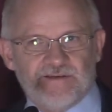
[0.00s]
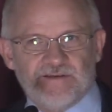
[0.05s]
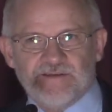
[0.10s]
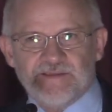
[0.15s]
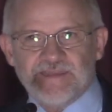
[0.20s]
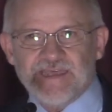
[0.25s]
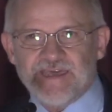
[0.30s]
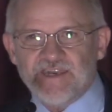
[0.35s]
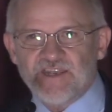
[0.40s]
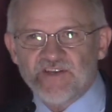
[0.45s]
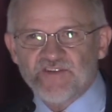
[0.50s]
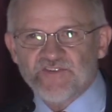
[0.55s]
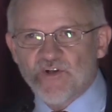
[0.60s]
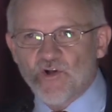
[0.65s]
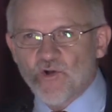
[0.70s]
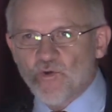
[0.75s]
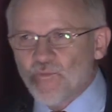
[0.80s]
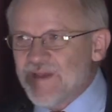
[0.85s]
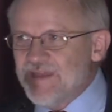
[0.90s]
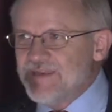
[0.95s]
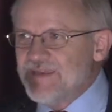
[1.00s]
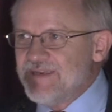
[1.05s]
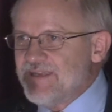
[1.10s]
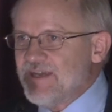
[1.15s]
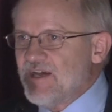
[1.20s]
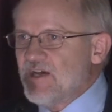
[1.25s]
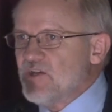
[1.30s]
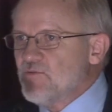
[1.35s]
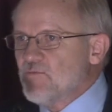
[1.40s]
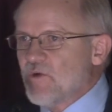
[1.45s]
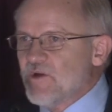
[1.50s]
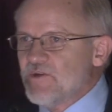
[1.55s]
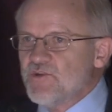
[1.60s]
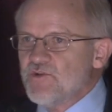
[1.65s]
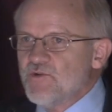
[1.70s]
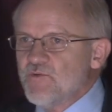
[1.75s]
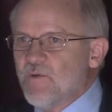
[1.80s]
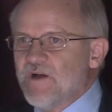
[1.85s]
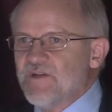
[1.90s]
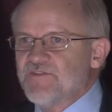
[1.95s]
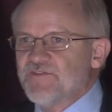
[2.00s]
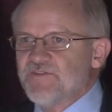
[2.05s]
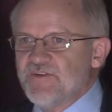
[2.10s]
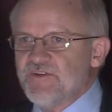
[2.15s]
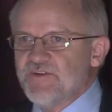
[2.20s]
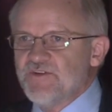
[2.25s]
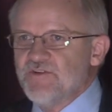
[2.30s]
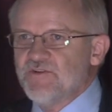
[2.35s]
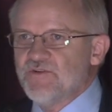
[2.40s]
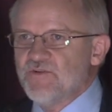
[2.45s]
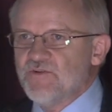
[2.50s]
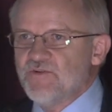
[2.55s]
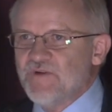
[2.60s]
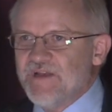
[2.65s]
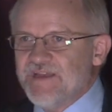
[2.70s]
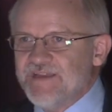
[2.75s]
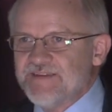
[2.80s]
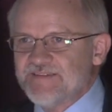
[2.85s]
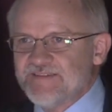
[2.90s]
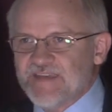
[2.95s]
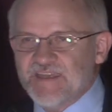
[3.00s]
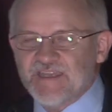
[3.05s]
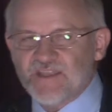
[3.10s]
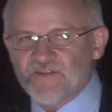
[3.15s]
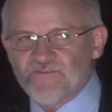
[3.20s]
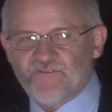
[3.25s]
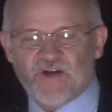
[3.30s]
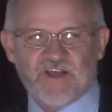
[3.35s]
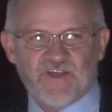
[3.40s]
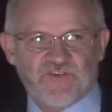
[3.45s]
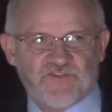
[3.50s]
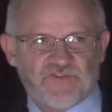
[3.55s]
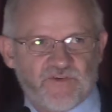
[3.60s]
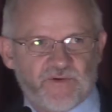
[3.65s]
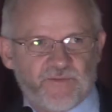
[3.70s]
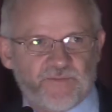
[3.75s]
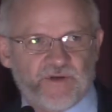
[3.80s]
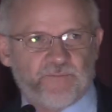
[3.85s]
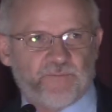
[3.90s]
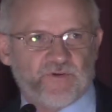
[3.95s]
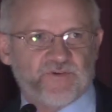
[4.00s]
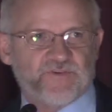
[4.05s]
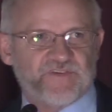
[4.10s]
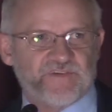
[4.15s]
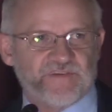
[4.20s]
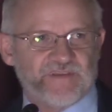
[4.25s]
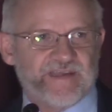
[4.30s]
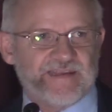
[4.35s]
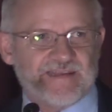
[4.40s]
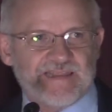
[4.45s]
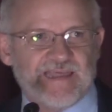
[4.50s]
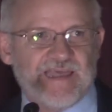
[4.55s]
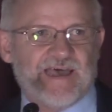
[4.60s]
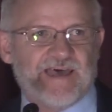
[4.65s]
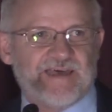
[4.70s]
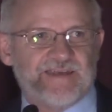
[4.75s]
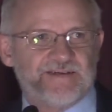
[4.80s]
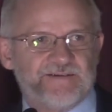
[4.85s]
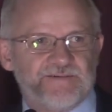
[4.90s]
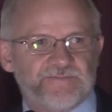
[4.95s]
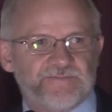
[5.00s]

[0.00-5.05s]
that has already done what you want to do and take advice from a person like that.